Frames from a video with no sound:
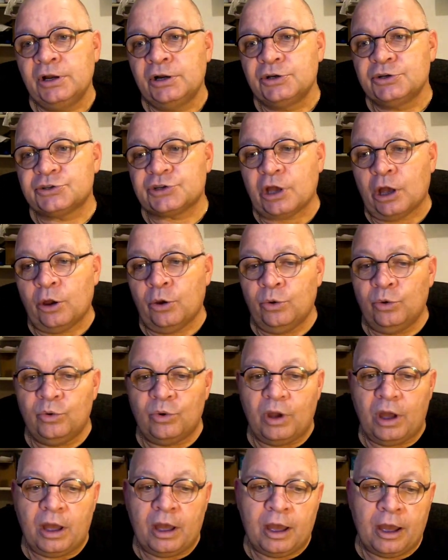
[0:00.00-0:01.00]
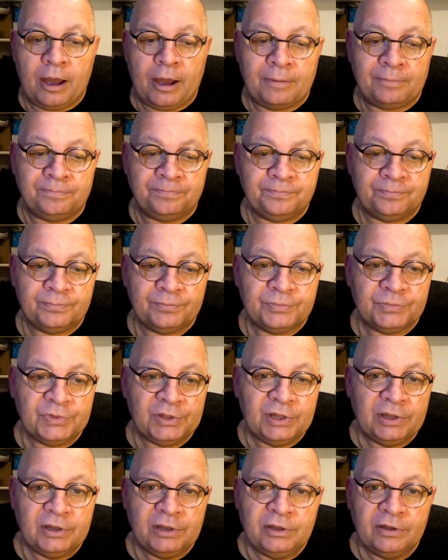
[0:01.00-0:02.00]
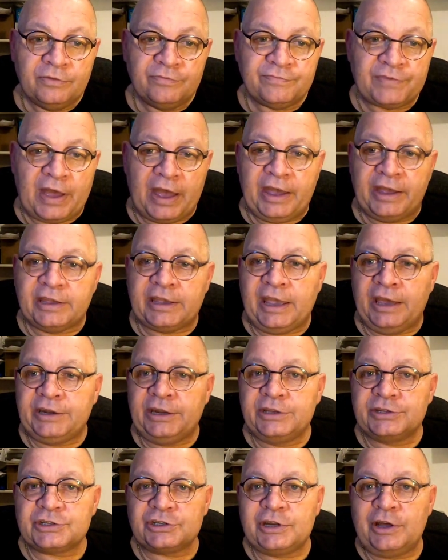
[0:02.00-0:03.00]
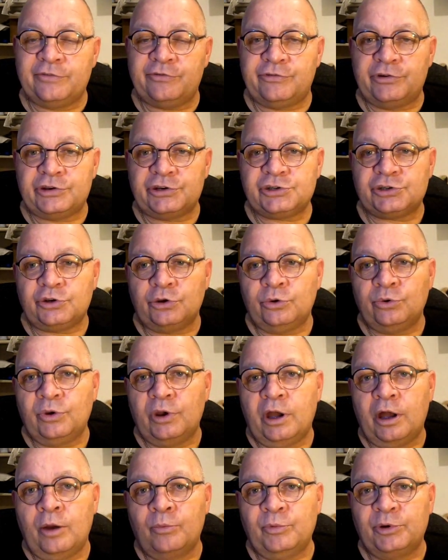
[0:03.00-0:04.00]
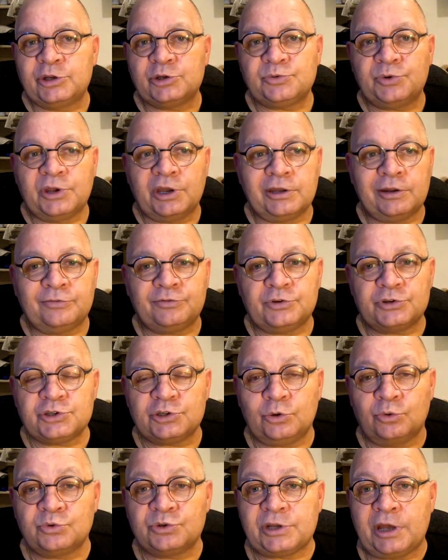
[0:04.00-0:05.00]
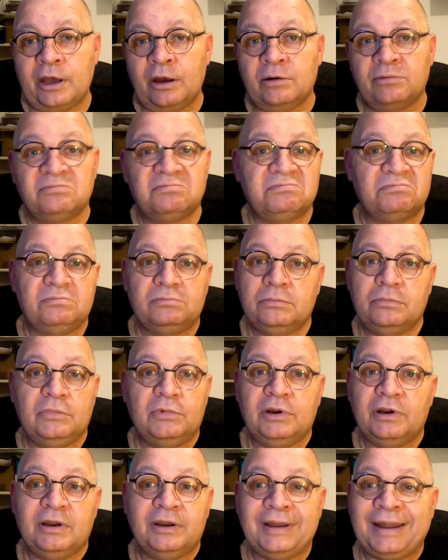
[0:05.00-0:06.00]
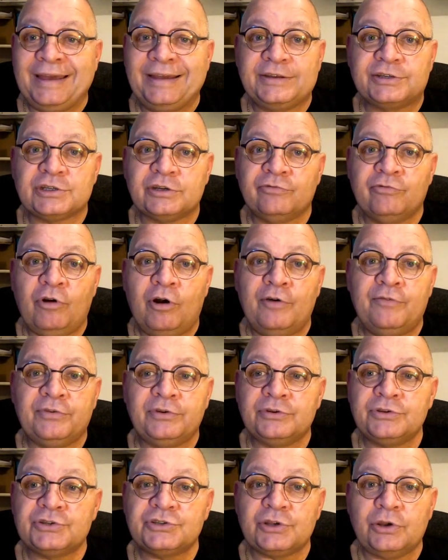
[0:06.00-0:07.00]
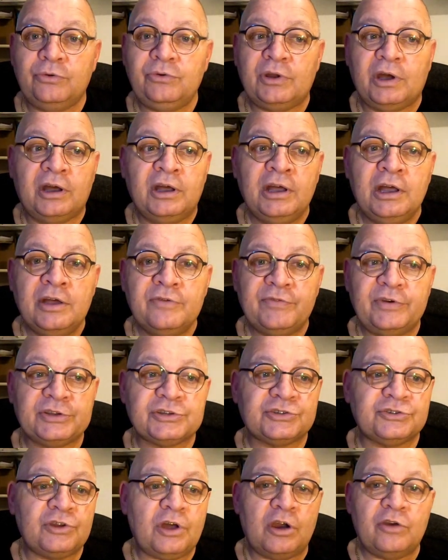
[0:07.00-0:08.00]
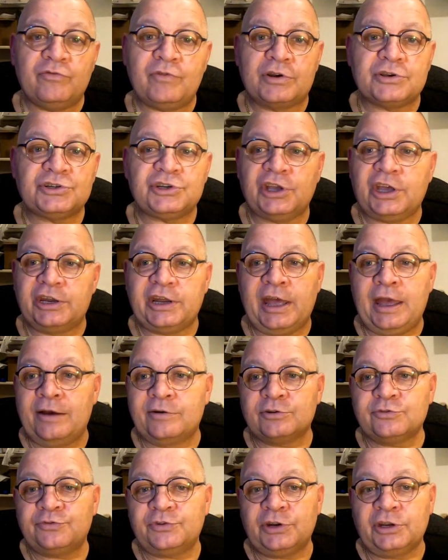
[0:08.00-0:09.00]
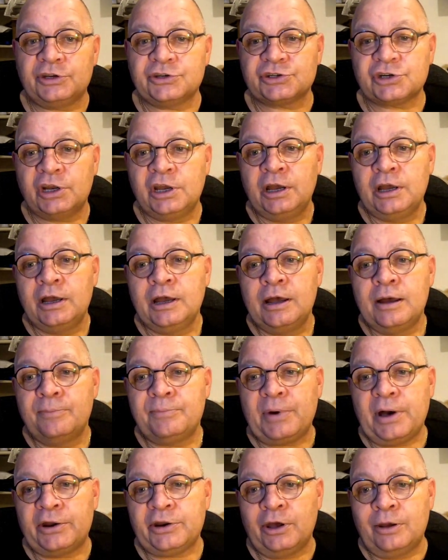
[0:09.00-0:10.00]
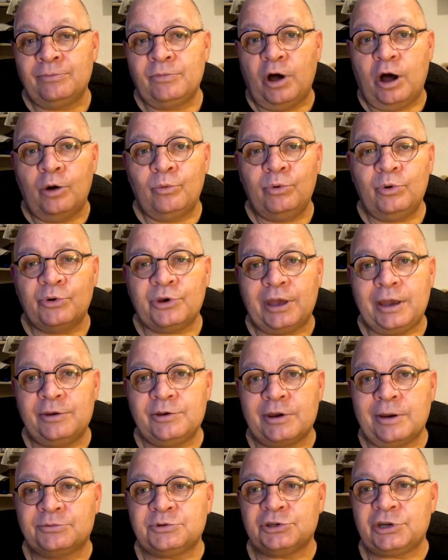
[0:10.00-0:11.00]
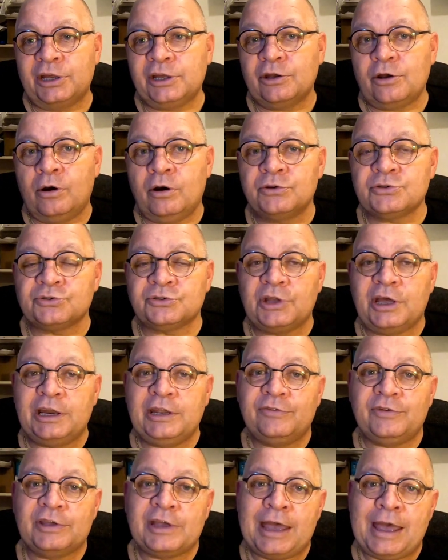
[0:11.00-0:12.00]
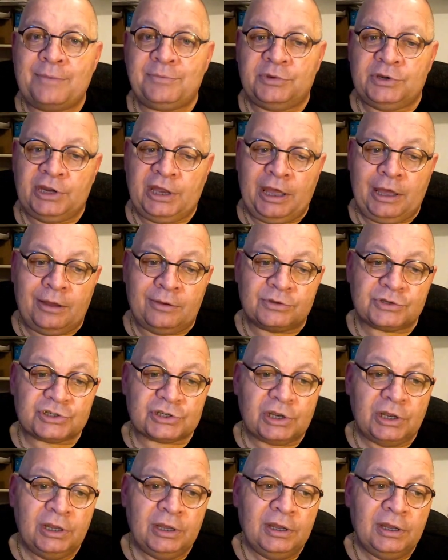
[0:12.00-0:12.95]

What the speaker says: So that again is another issue which we're going to have to sort out later rather than sooner. There's no rush to get the house finished. But I will keep you up to date, guys, and anything that happens in the house.